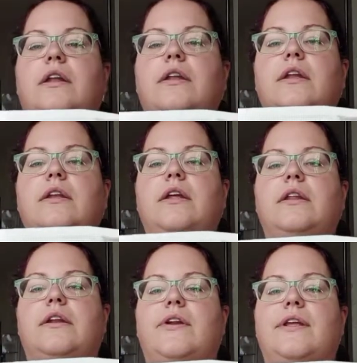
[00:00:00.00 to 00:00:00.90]

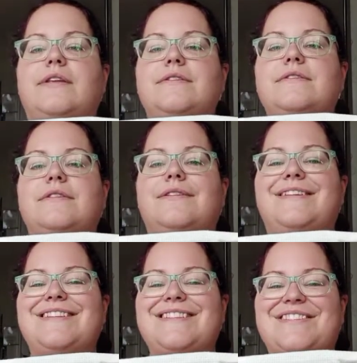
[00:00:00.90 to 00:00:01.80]
There he is.
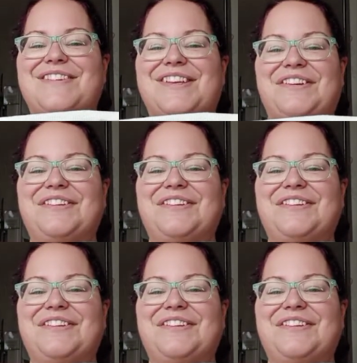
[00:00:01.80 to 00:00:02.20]
He's so cute.